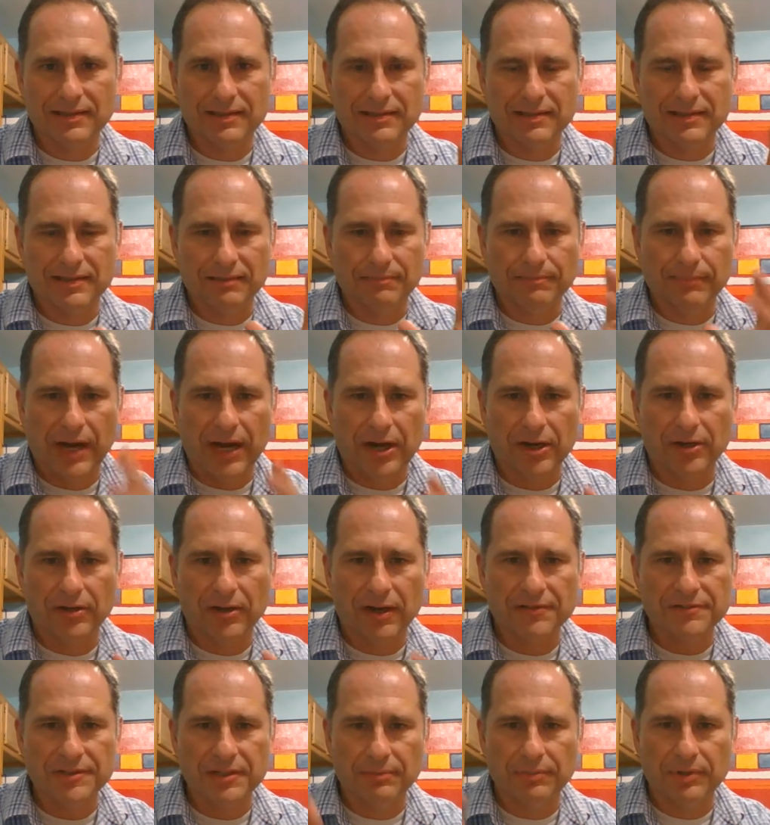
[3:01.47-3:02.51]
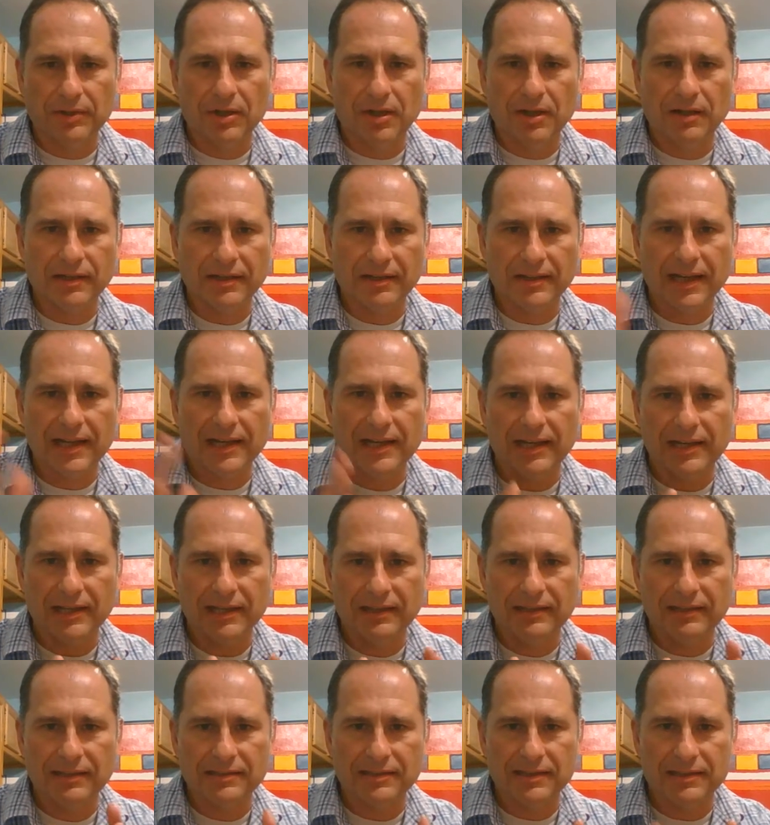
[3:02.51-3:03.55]
is the paragraphs that belong to that
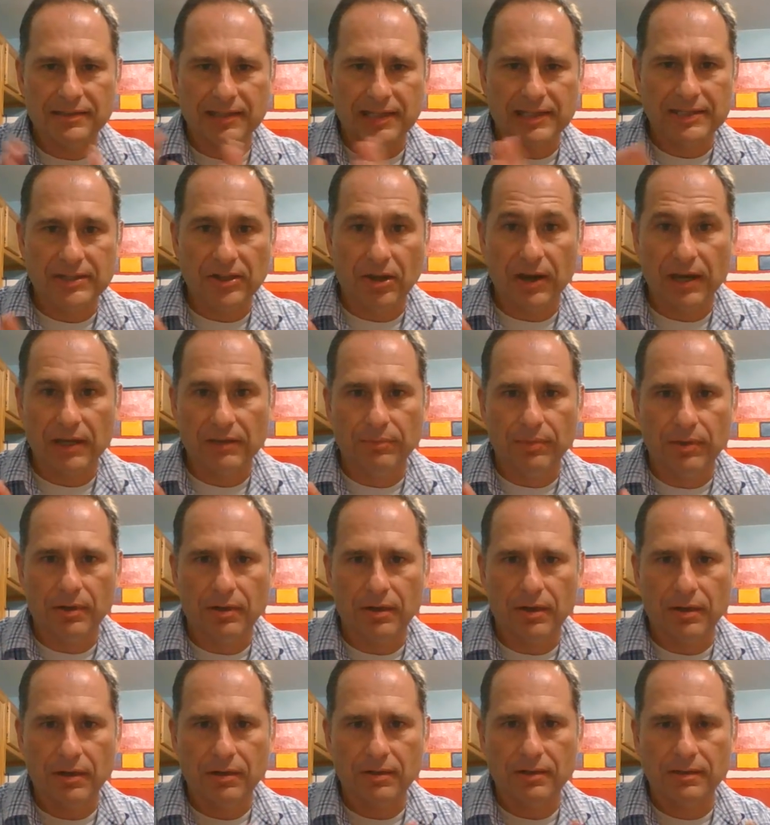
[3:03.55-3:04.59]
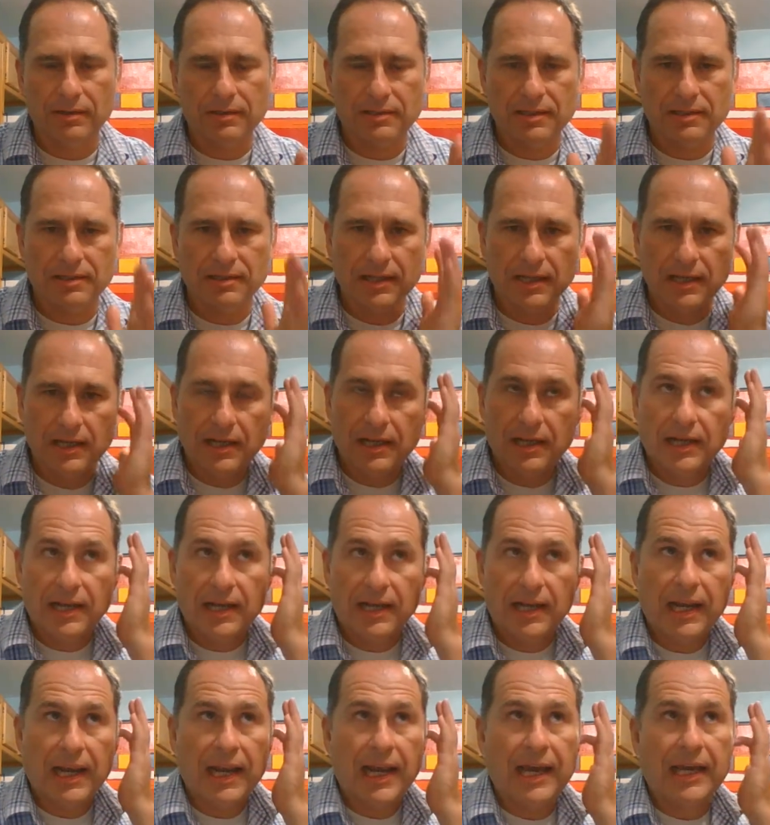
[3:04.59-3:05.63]
heading, this is a sidebar,
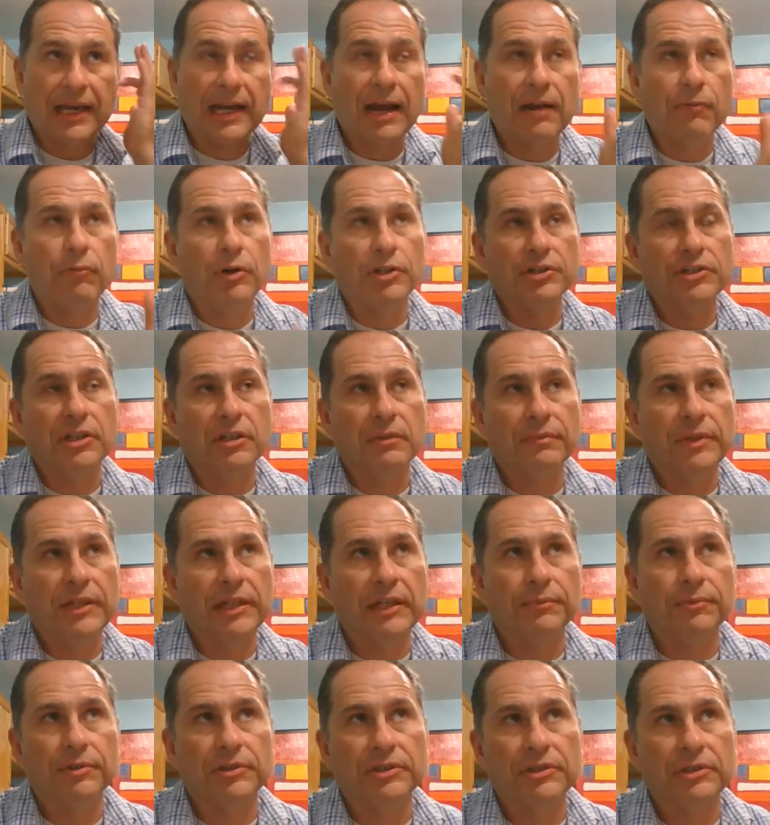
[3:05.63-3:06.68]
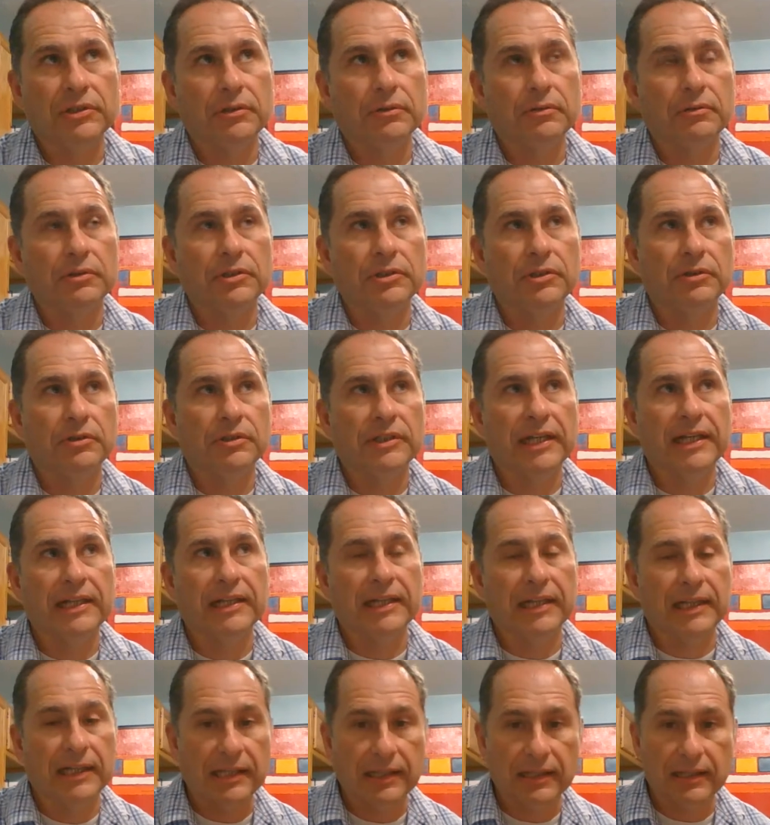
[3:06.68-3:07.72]
and I want you to be able to take
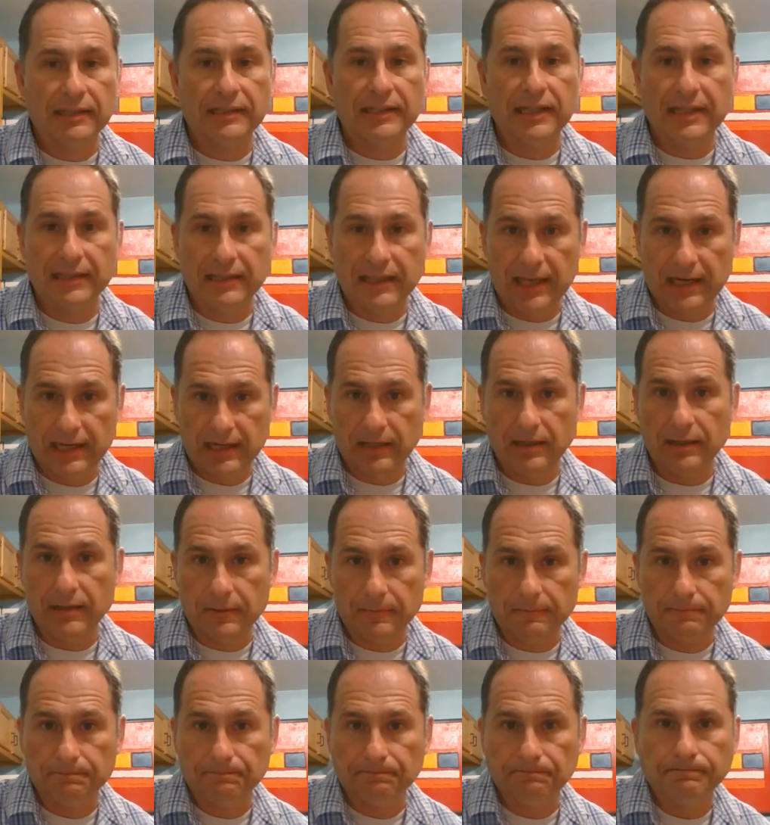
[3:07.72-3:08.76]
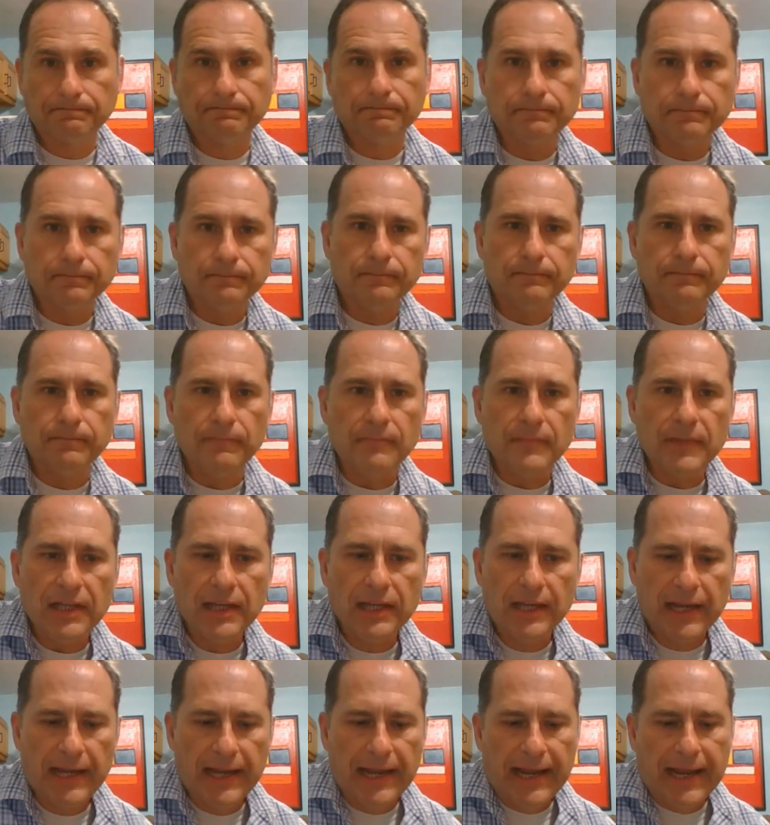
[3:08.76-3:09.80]
that in
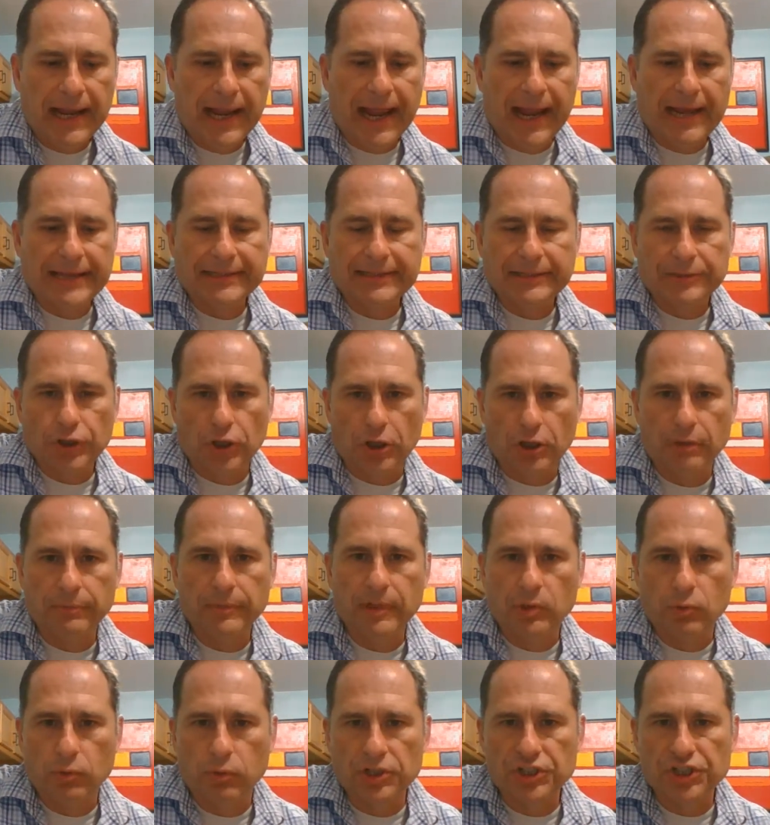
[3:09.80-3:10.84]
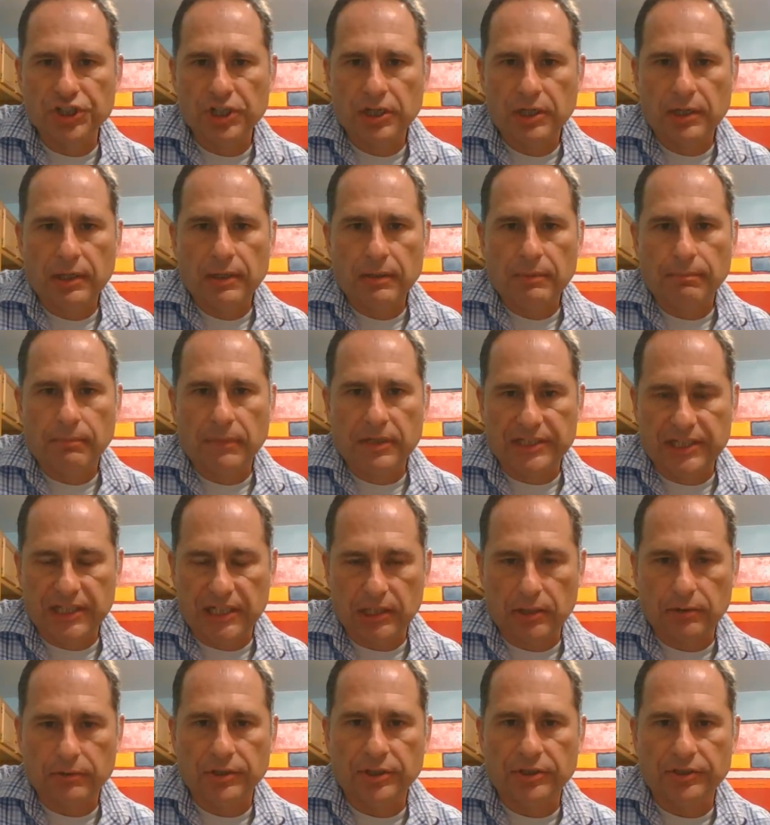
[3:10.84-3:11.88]
and determine which
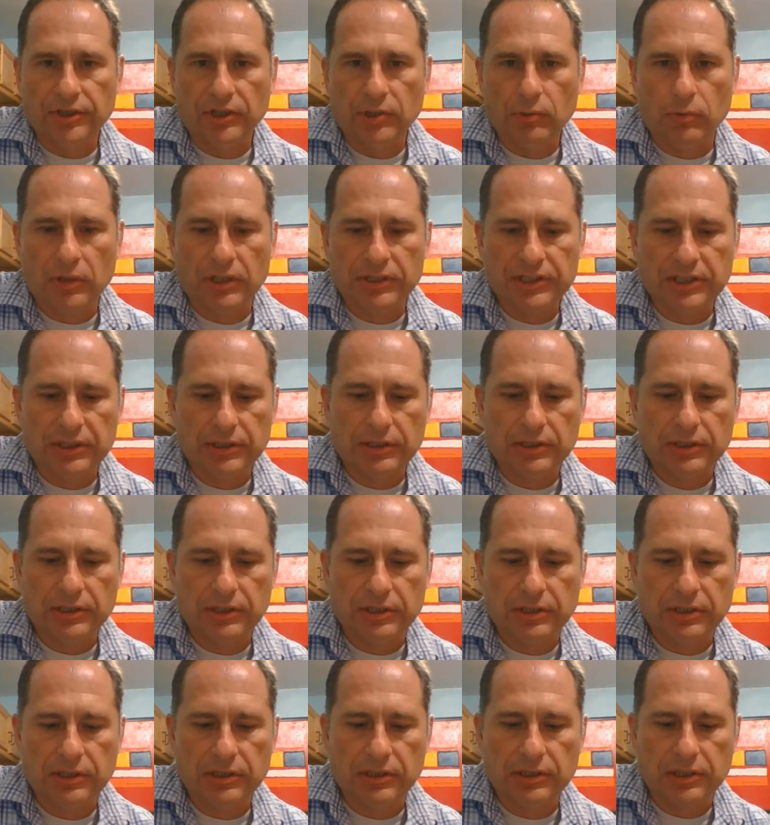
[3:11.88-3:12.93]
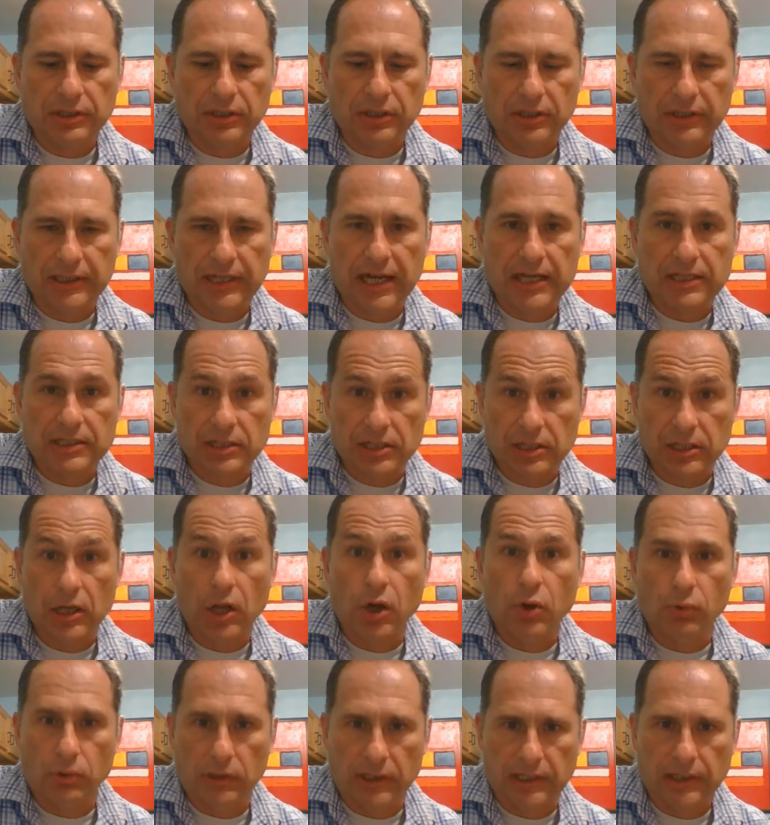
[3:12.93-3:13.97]
material you want to look at
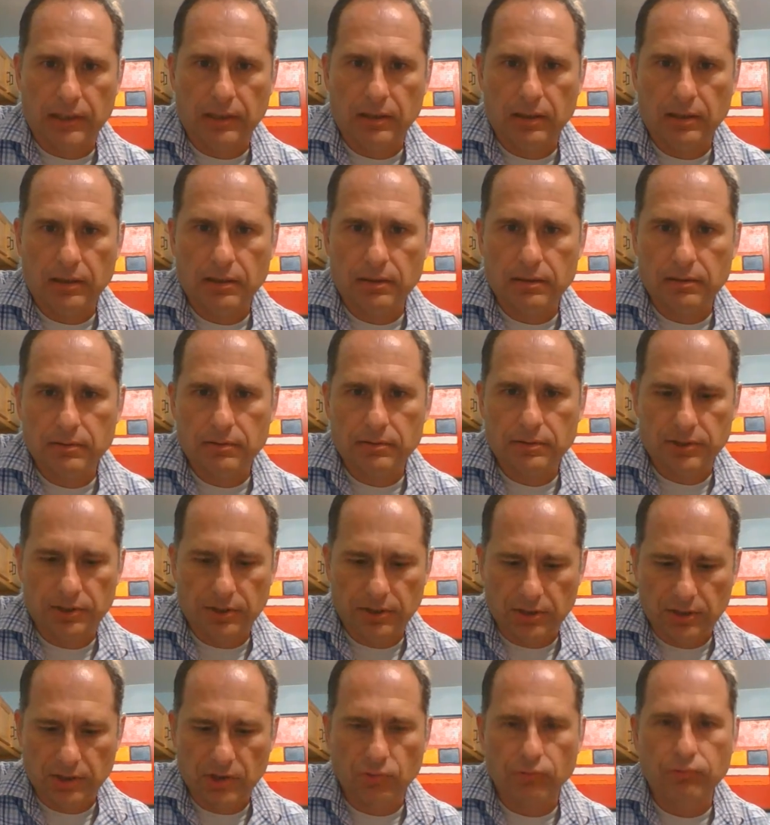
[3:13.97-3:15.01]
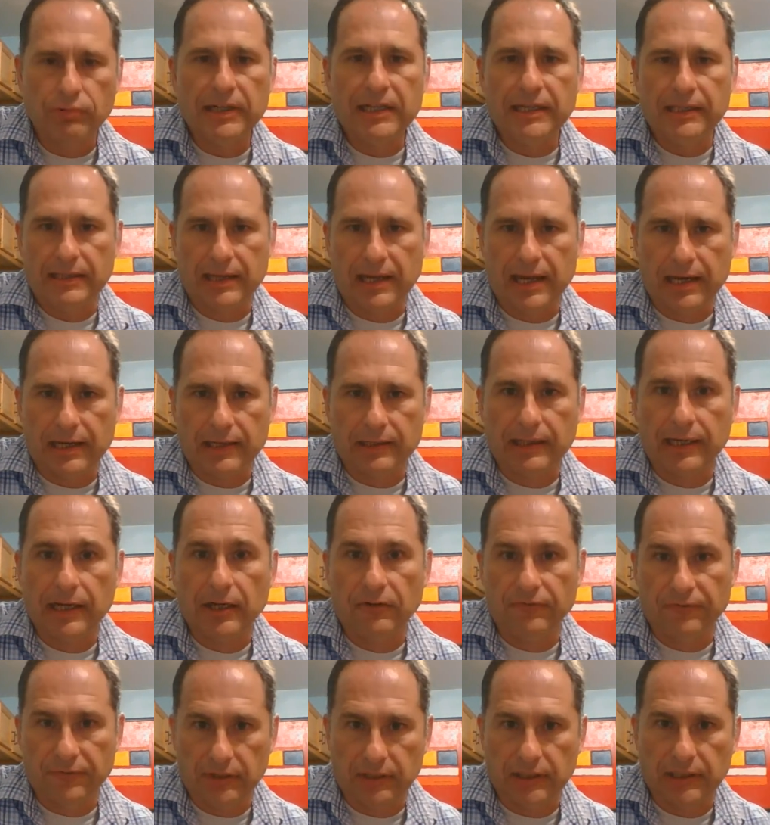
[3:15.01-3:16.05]
slowly. So you're going to read that
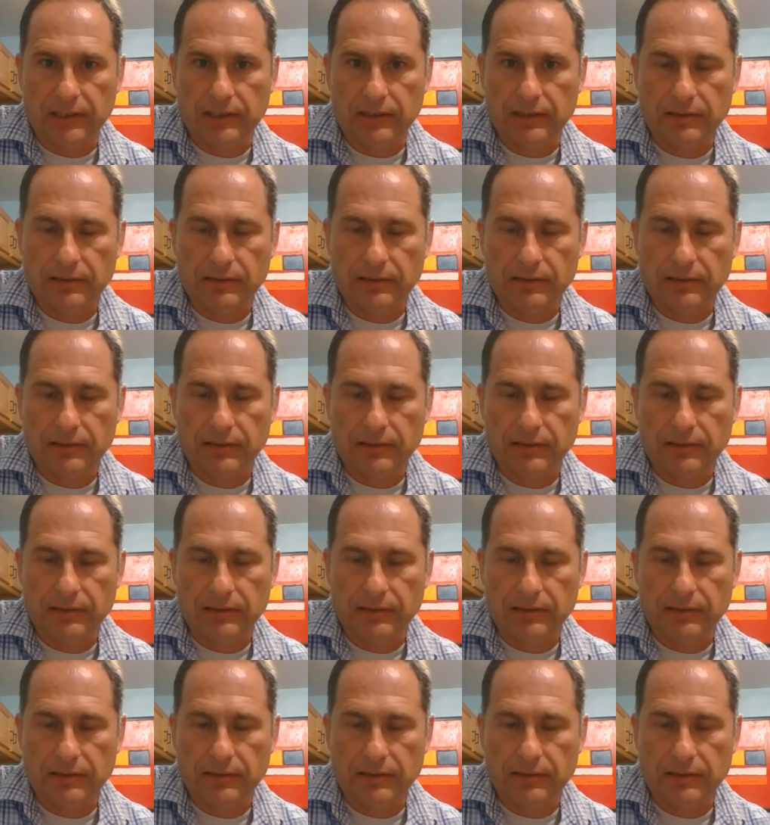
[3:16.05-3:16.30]
carefully.